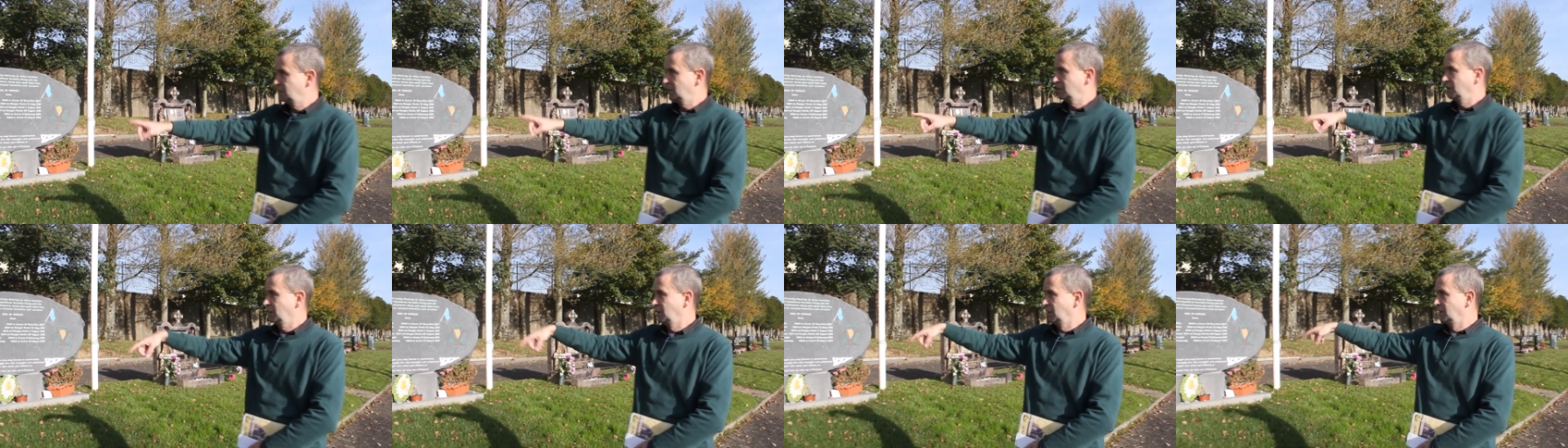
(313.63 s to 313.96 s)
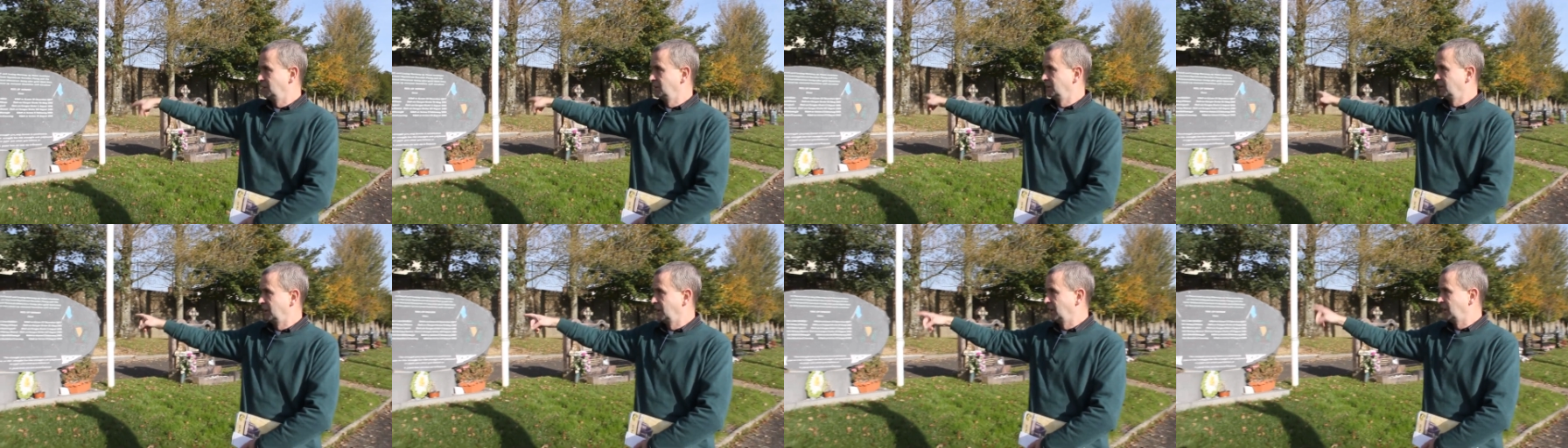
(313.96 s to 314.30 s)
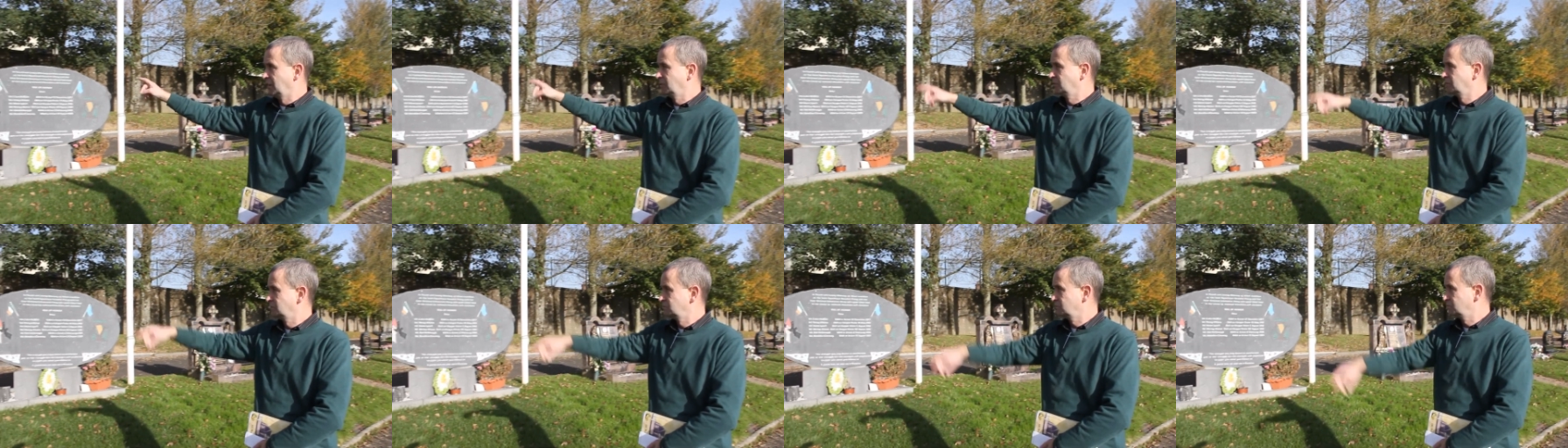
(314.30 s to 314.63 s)
and
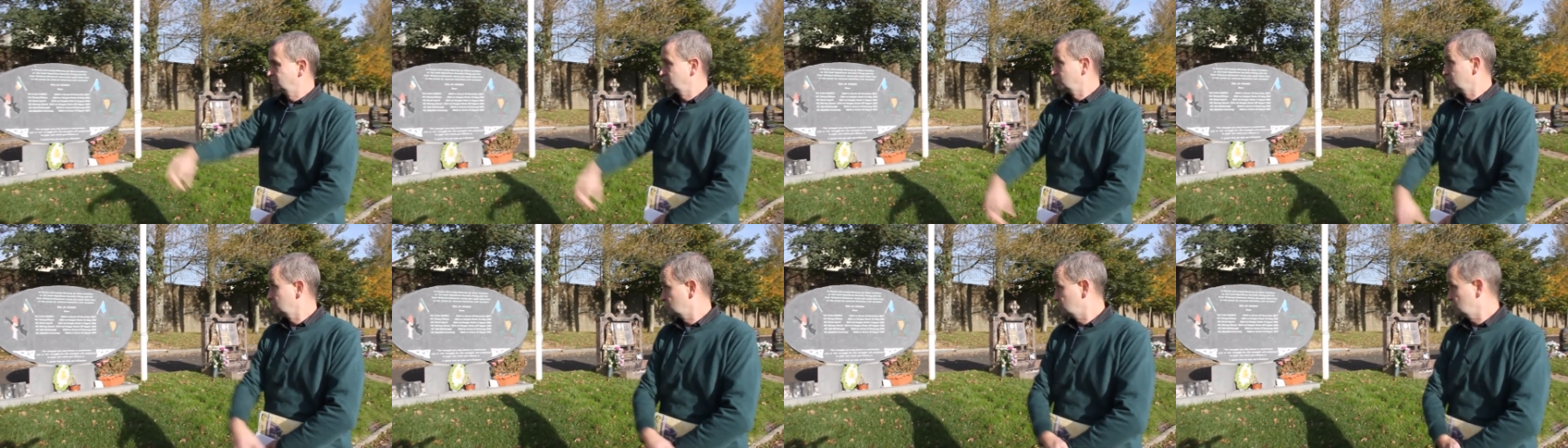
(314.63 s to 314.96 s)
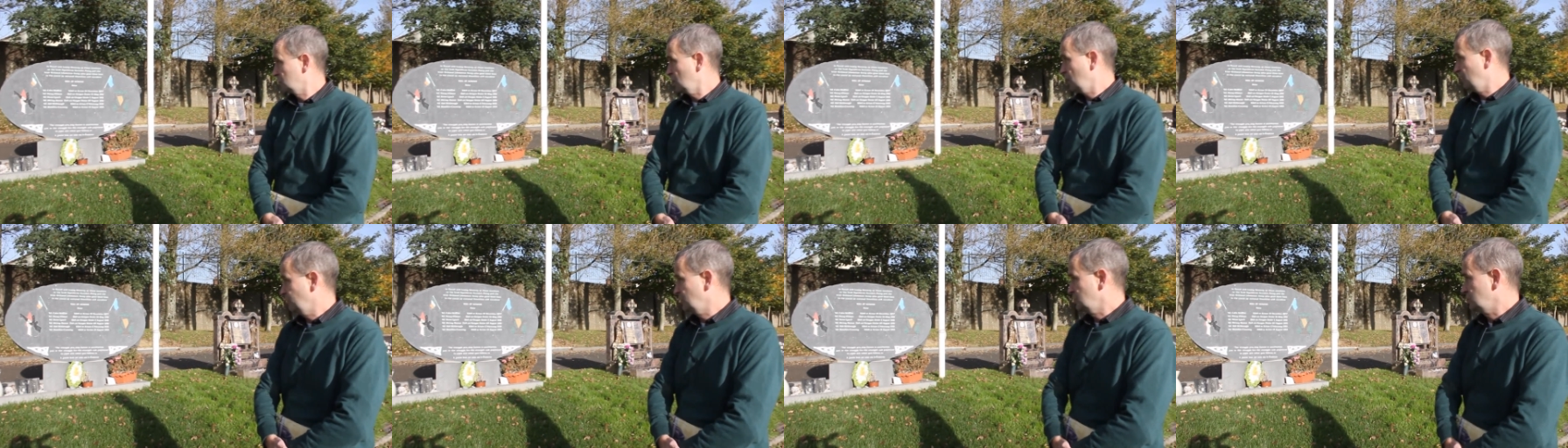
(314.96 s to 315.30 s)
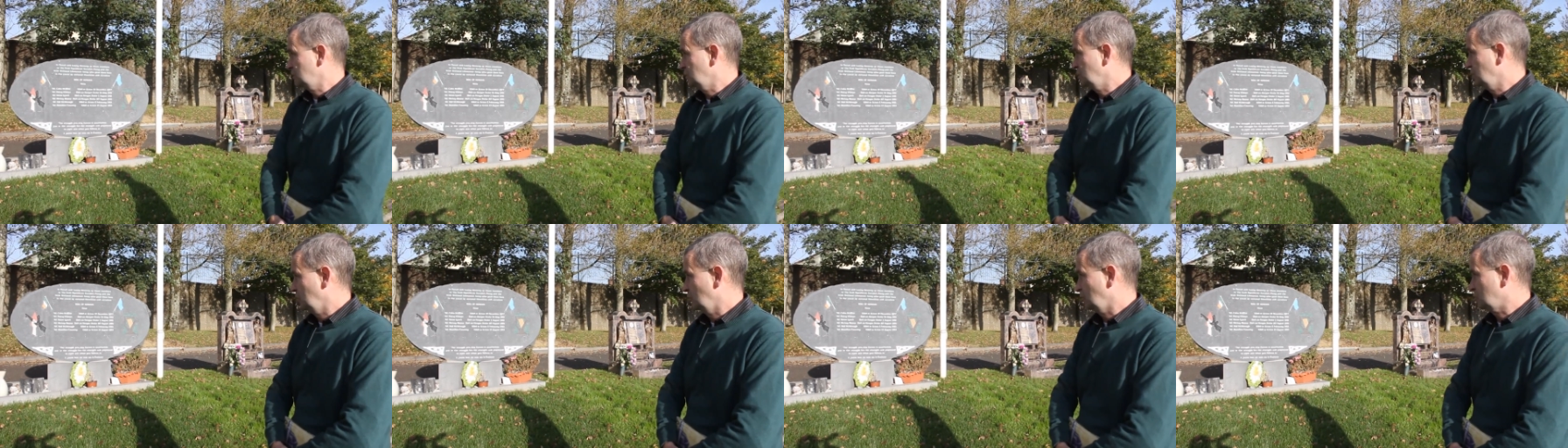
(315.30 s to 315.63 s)
it
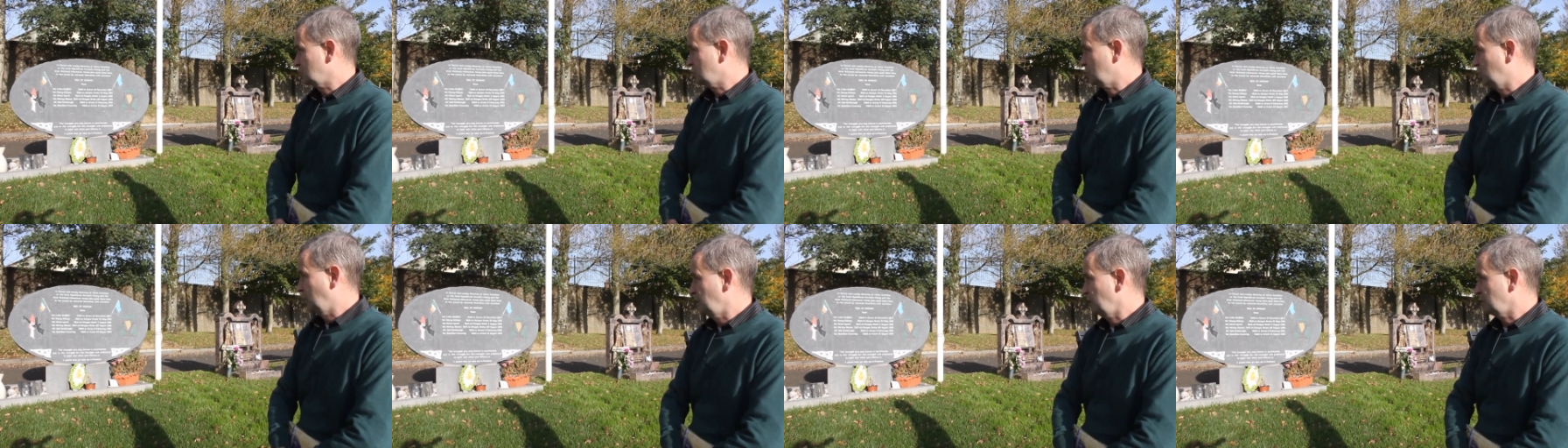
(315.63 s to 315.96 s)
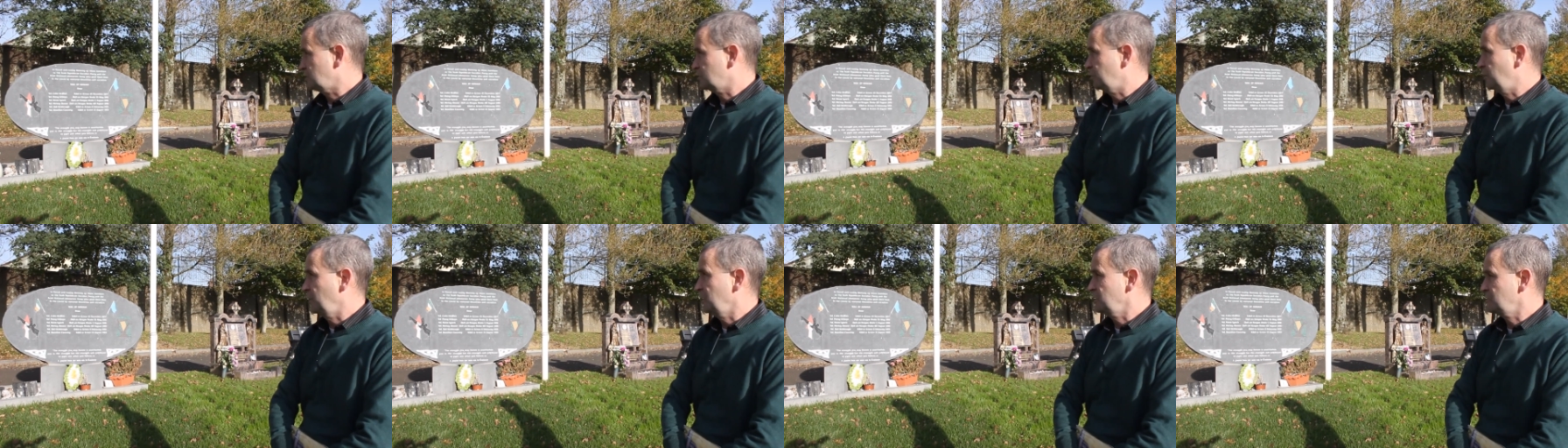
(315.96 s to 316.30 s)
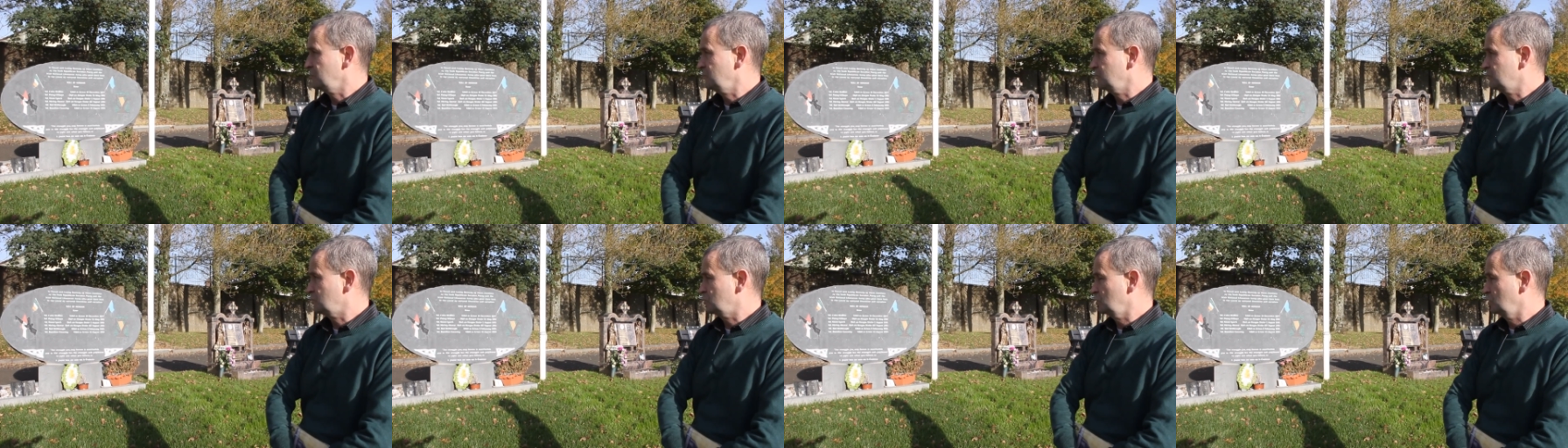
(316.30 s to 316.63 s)
obviously looks quite
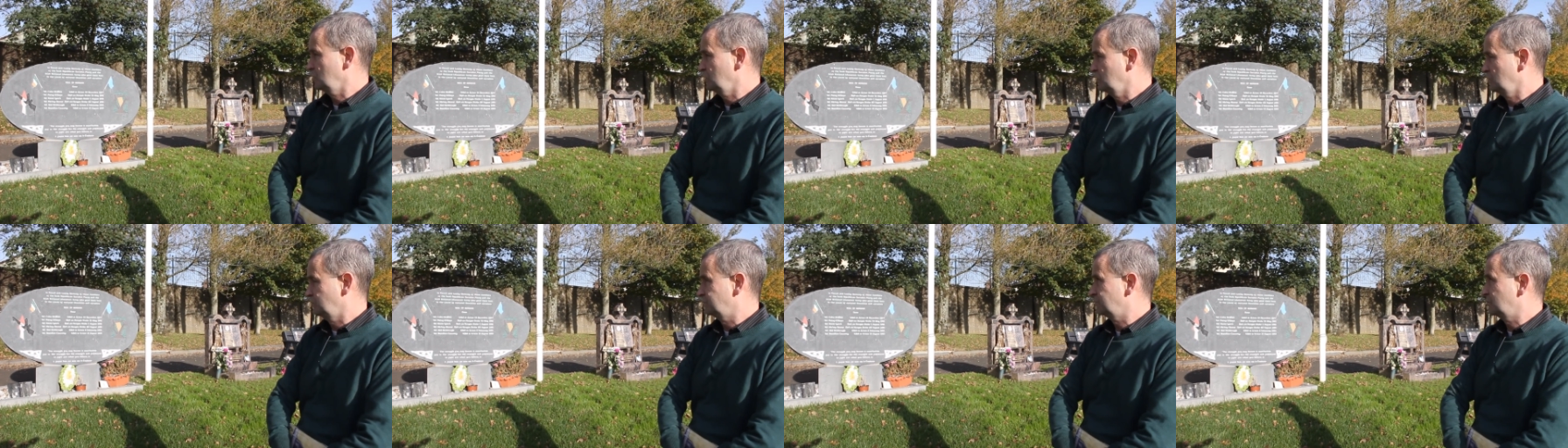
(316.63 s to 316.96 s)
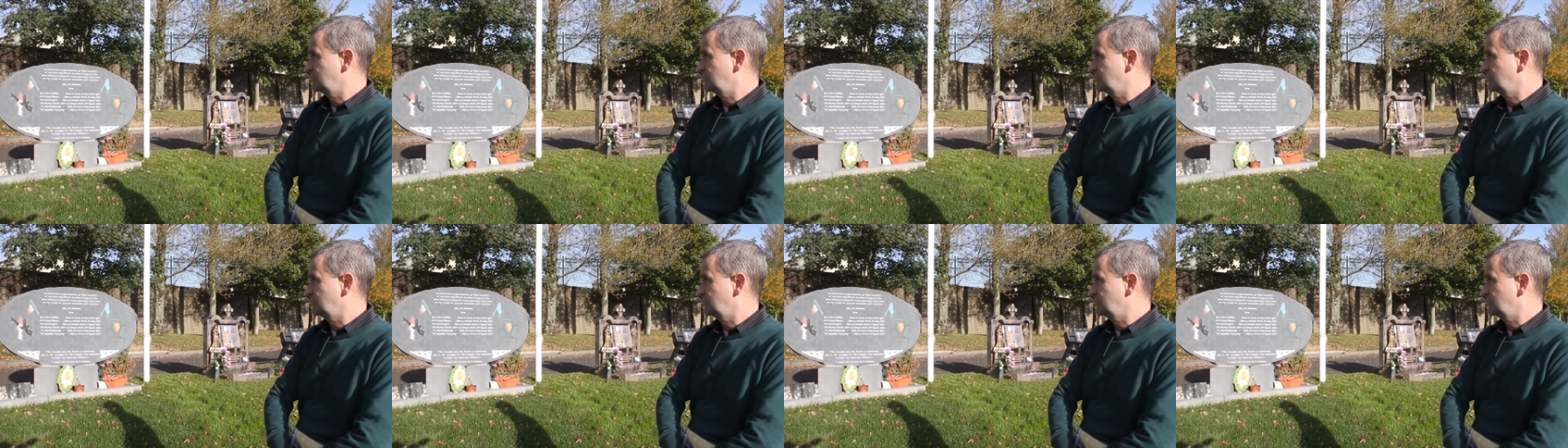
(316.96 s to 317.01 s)
expensive, so